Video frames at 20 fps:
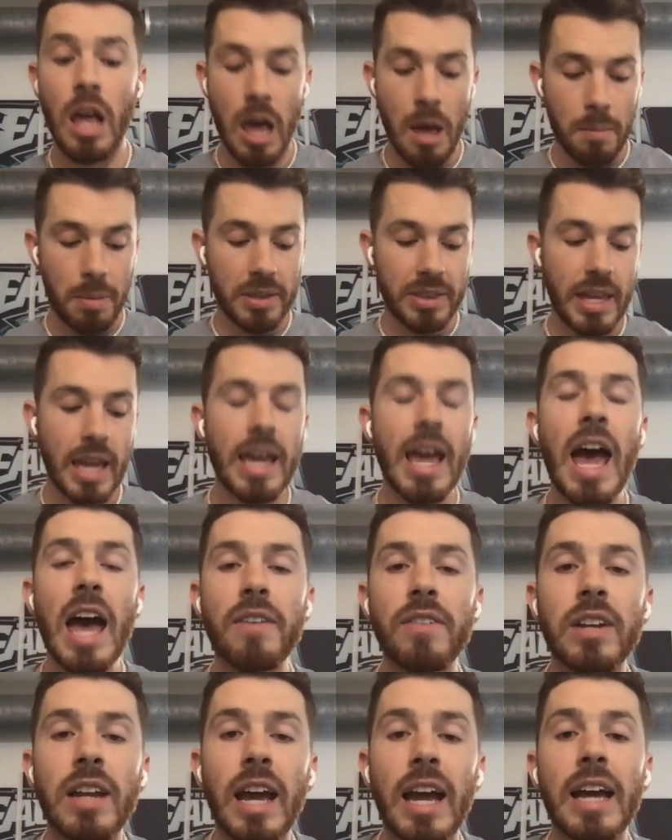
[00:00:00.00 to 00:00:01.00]
but they
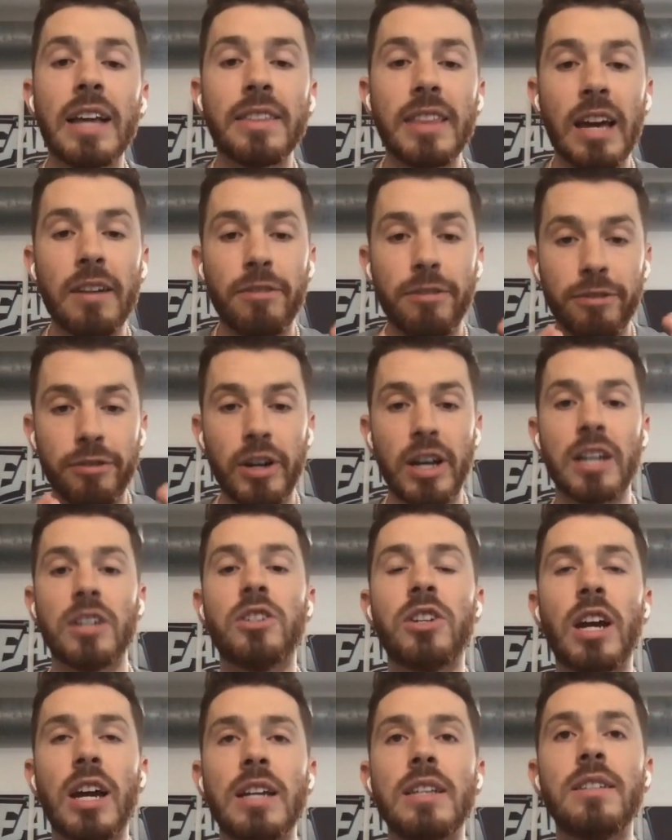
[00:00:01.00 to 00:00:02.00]
haven't had that
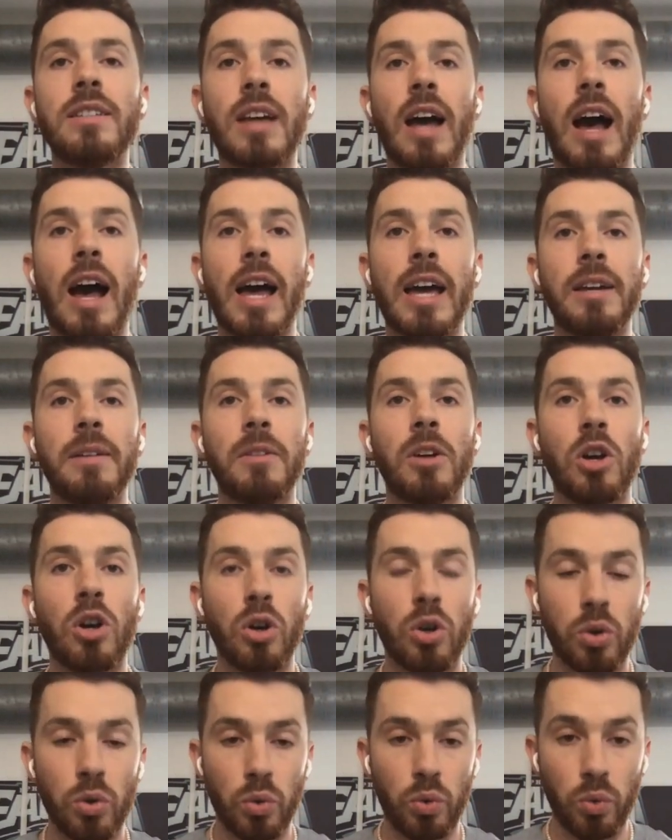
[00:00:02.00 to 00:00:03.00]
franchise guy
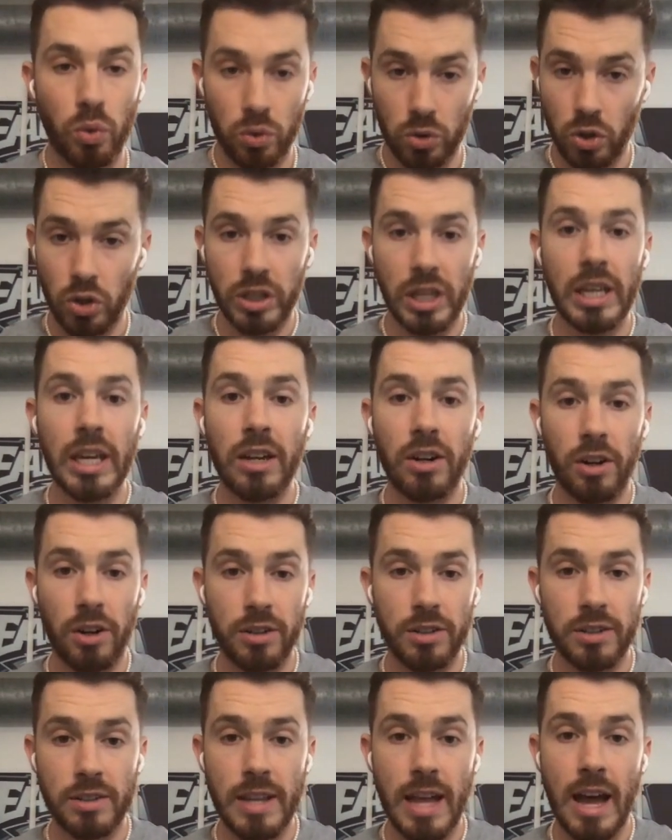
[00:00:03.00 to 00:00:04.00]
who, looking at
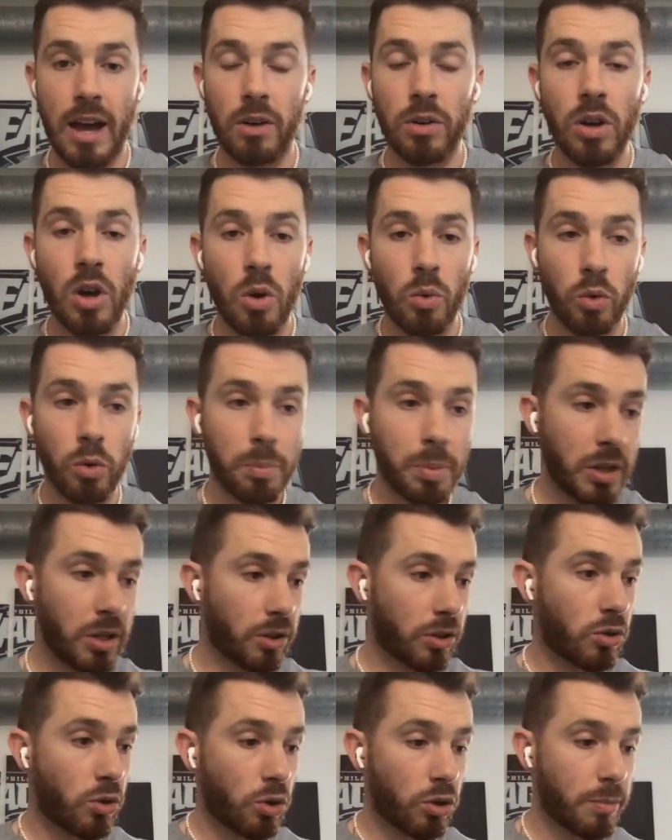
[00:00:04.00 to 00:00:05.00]
Hurts now, will be
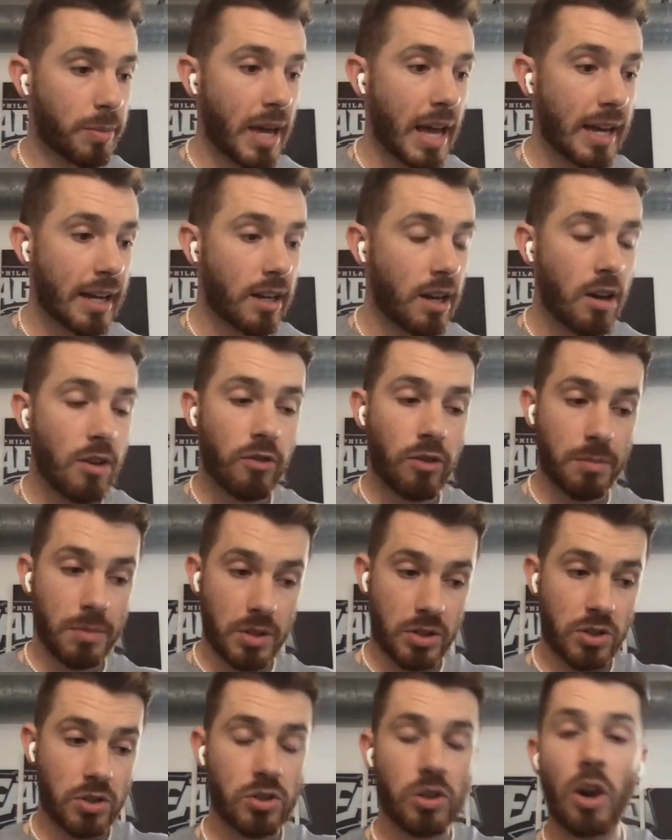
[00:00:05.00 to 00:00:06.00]
your quarterback from the
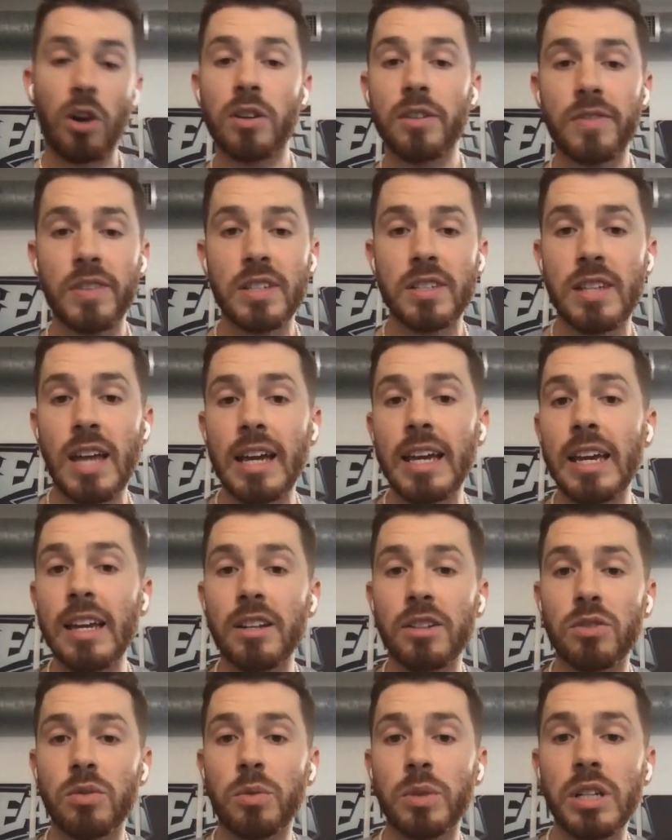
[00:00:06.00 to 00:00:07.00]
start of this decade
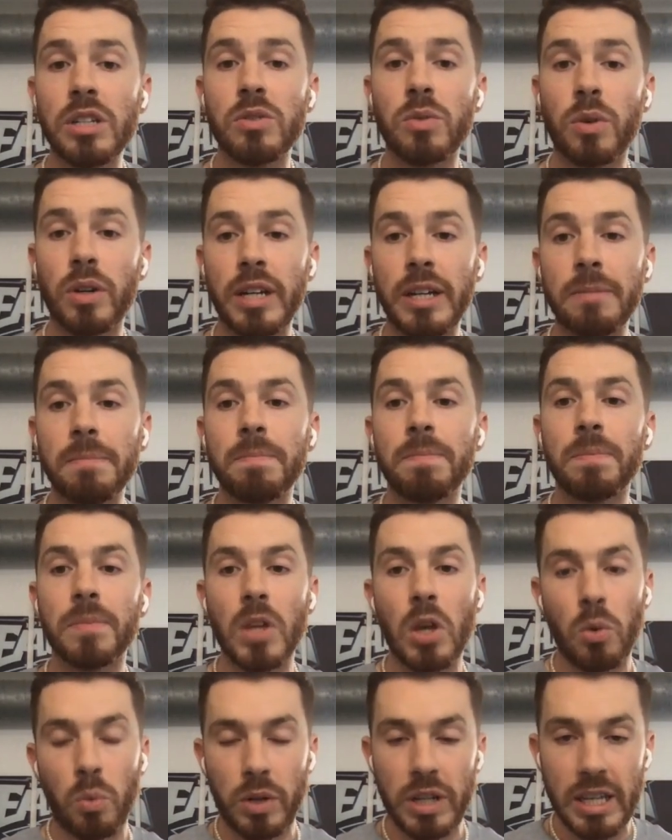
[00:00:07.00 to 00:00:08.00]
in 2020
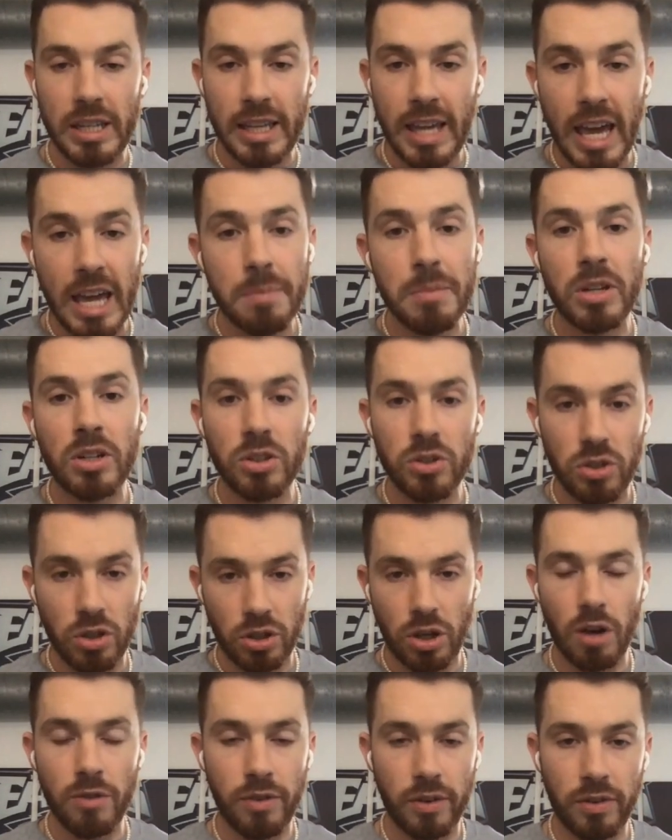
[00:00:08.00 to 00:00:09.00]
when he came in and
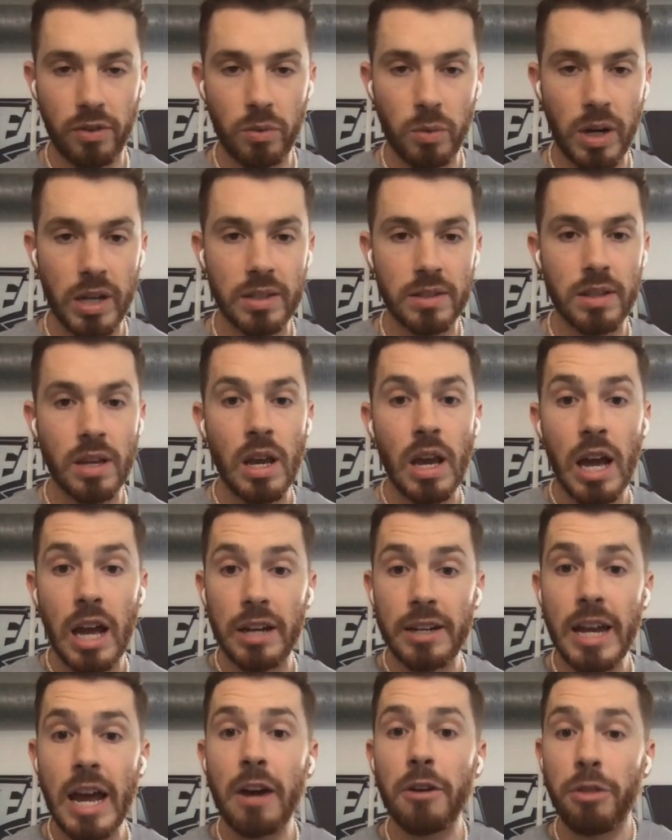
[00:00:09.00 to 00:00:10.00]
took over for Wentz,
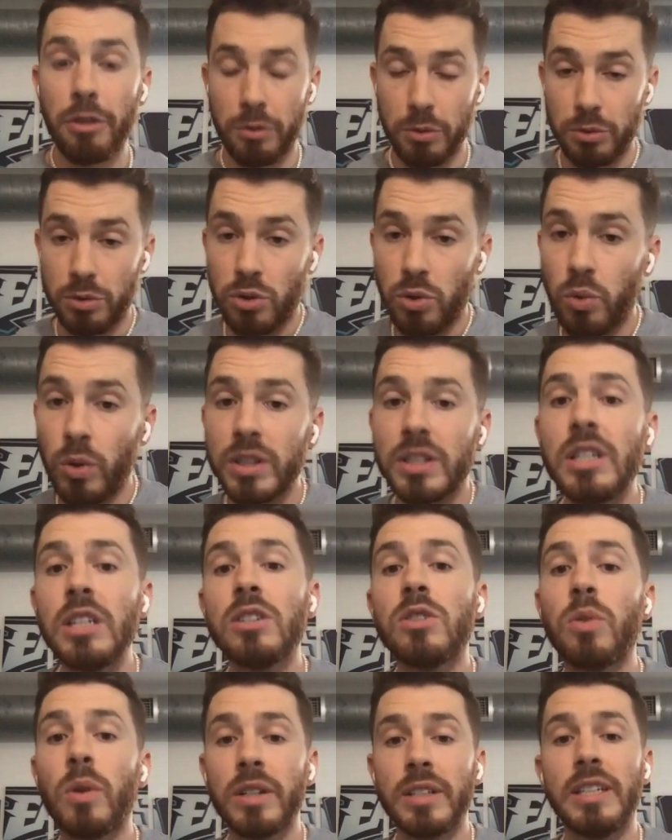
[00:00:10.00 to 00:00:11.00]
and now through
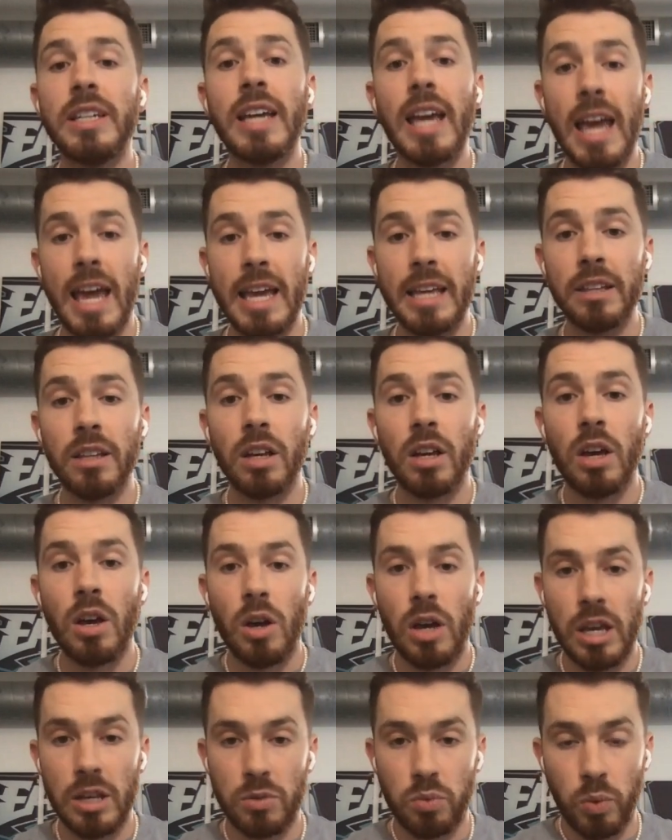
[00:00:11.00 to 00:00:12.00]
2028
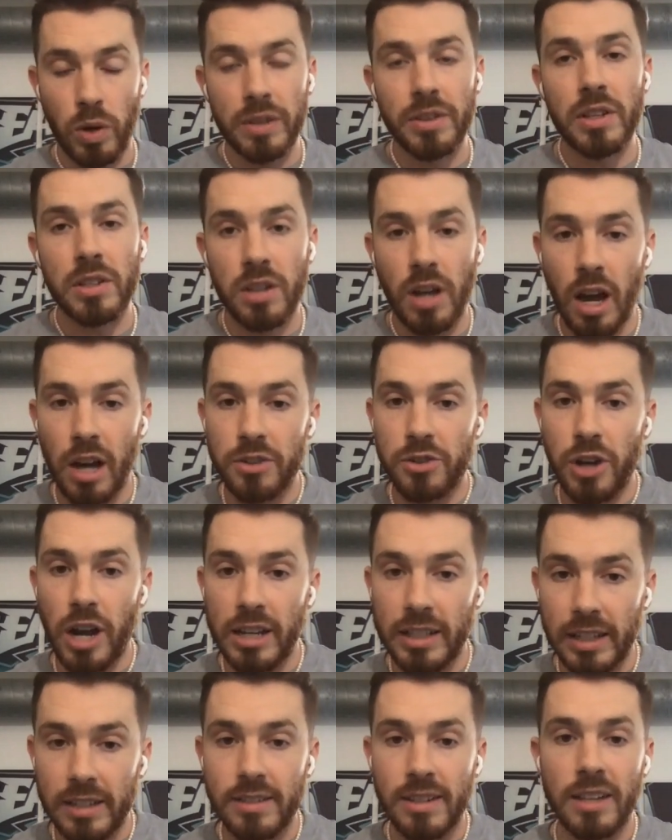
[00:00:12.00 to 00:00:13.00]
is when this
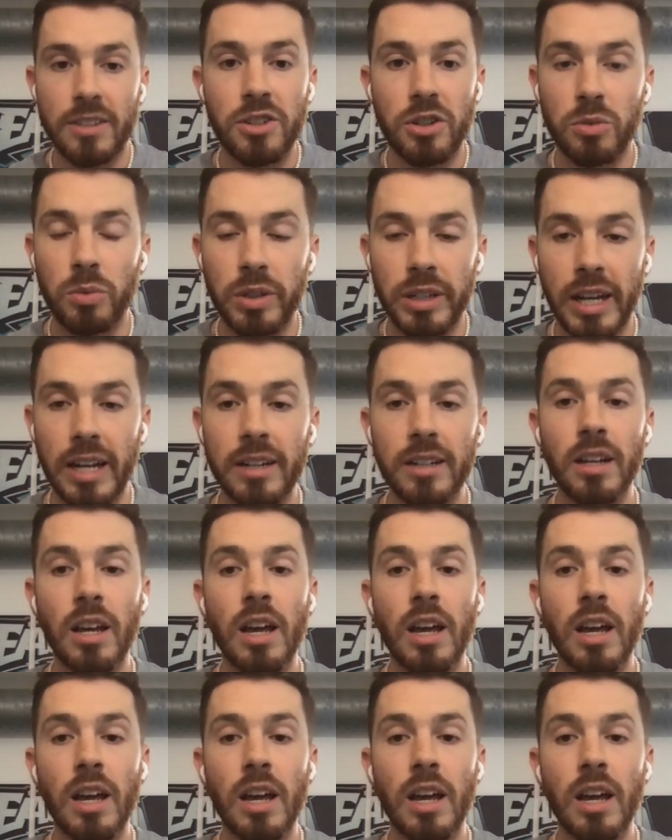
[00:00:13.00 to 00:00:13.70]
contract extension would end.